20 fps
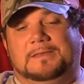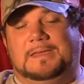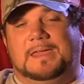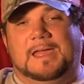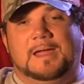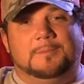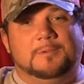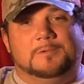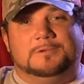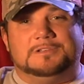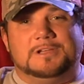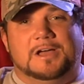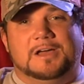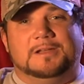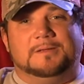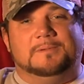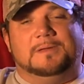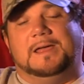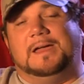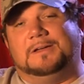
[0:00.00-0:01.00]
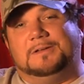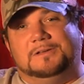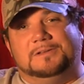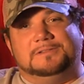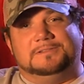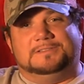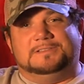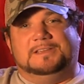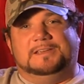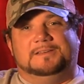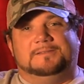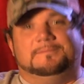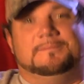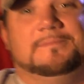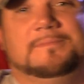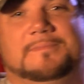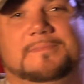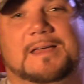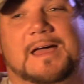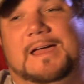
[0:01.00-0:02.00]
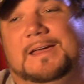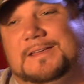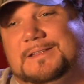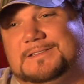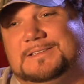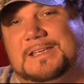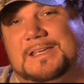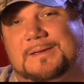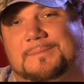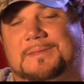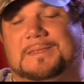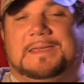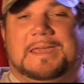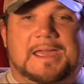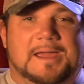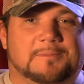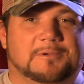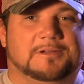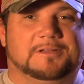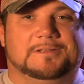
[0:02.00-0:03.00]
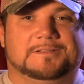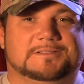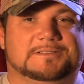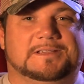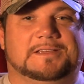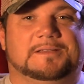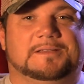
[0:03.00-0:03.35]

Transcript: camera was on him and I couldn't see him. I could see him and the camera couldn't see